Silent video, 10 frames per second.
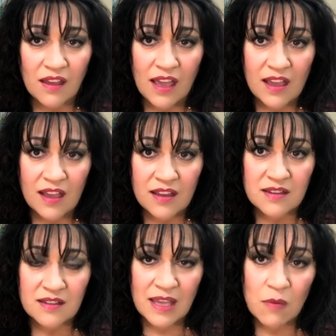
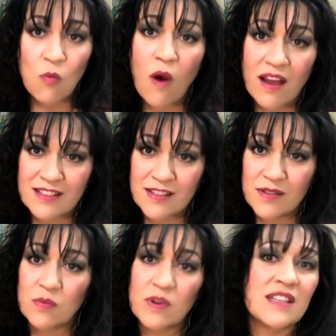and they want
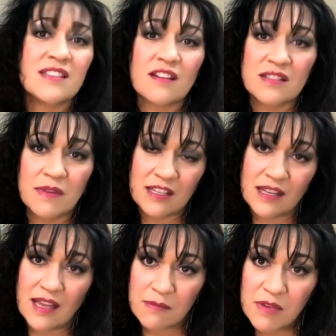to really start to begin
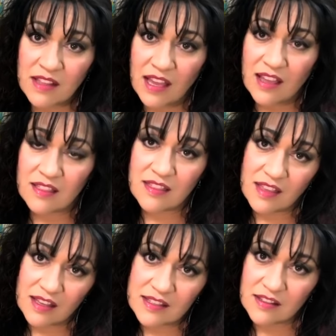to emulate the
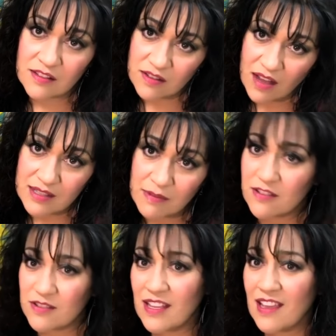things that their
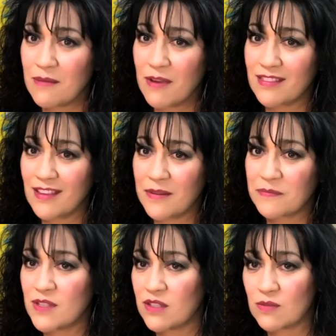classmates are saying about them.
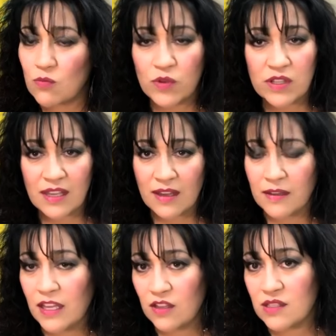So it's really
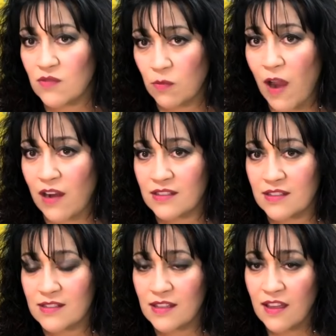a useful
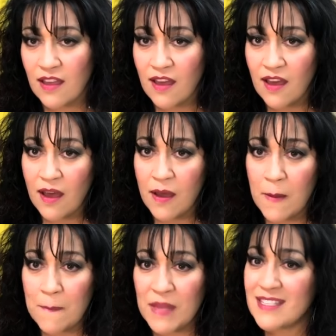practice.
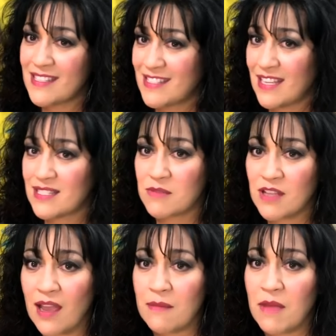It does take some
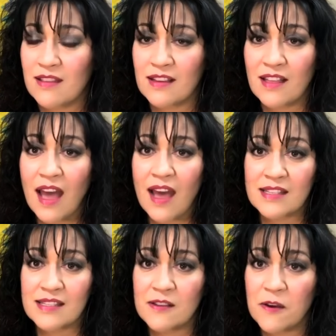time out of the
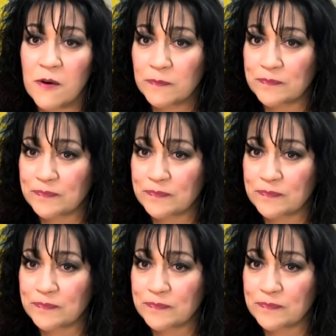class, so